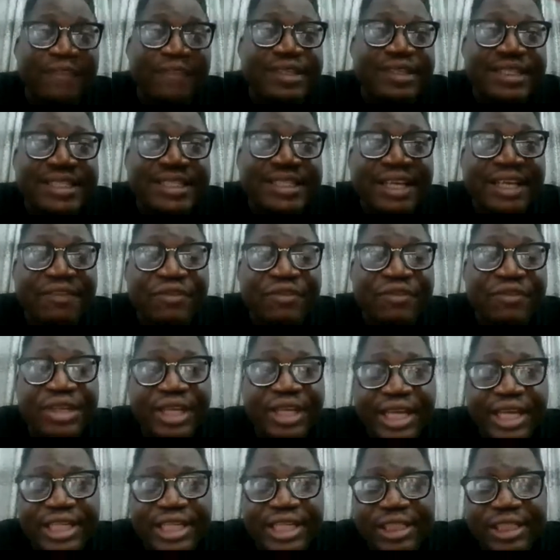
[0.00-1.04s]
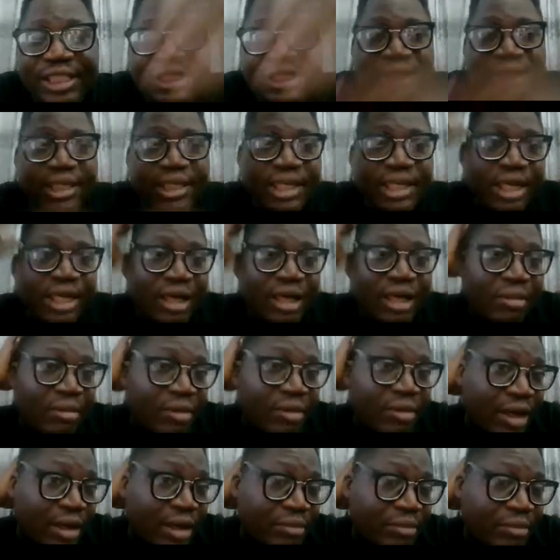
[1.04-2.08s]
the 7 years,
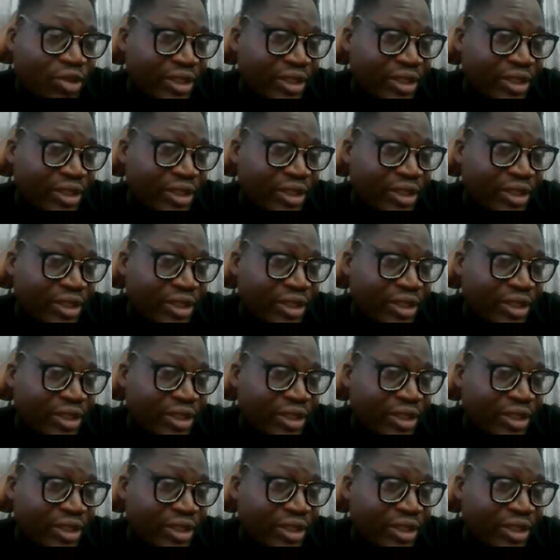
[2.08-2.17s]
so